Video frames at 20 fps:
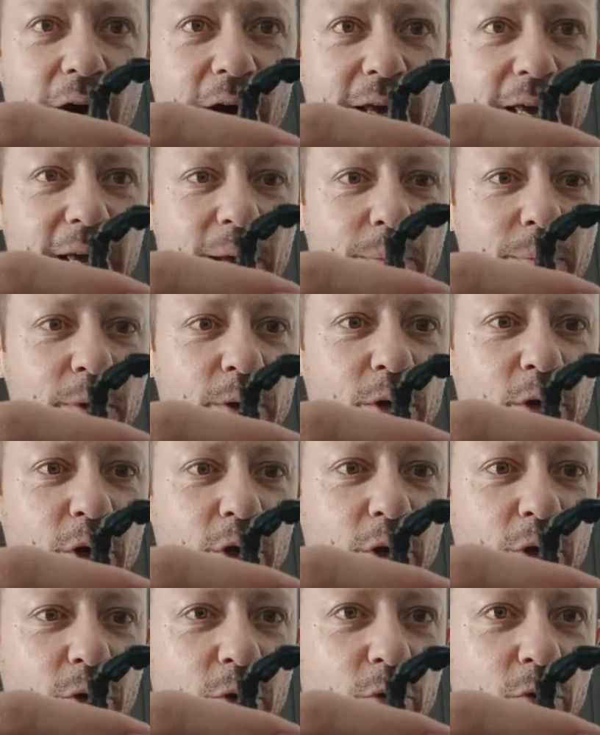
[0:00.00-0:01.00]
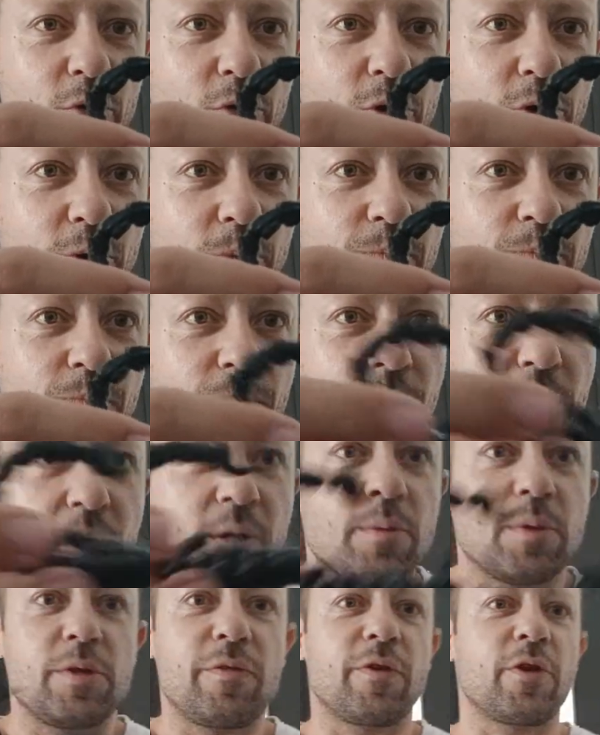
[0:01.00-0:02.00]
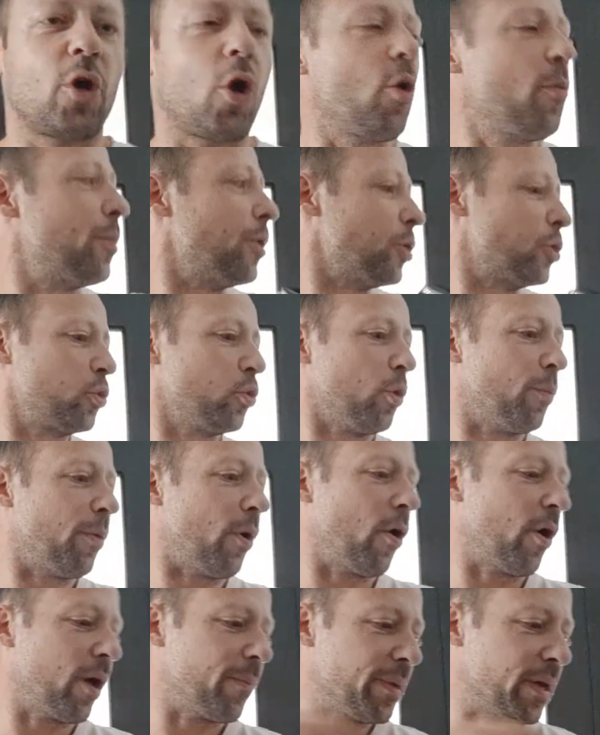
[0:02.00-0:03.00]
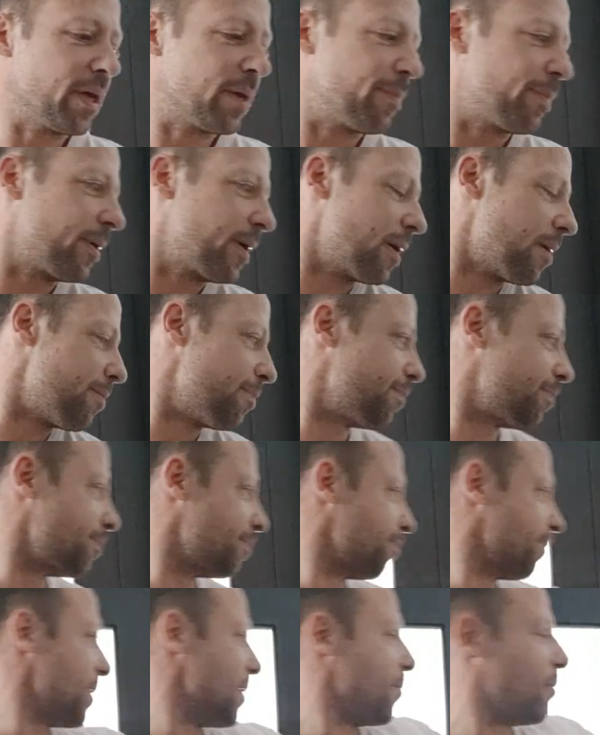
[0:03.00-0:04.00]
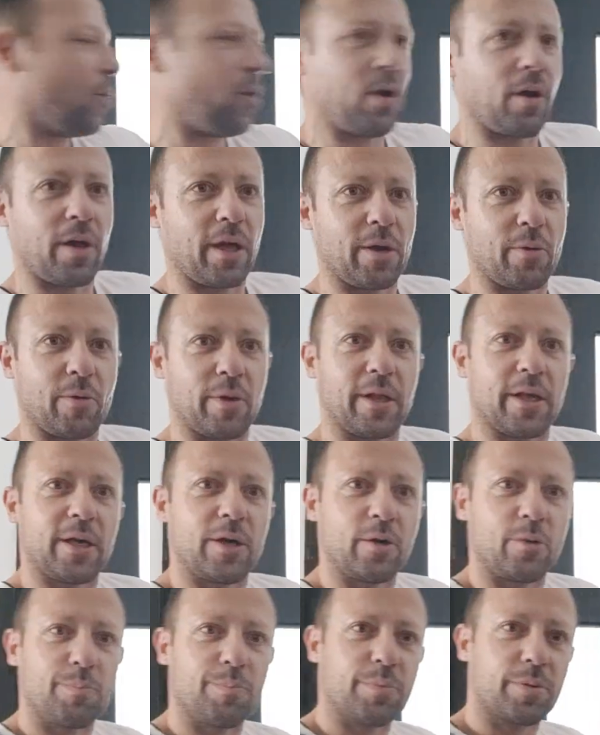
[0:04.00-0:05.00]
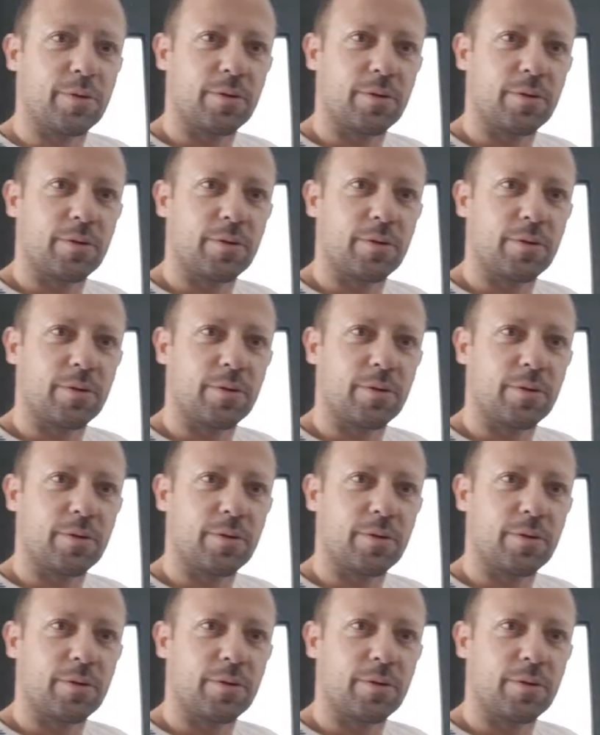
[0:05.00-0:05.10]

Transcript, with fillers: I am going to see if I can open this door behind me. Give it a bit more light. Will that help?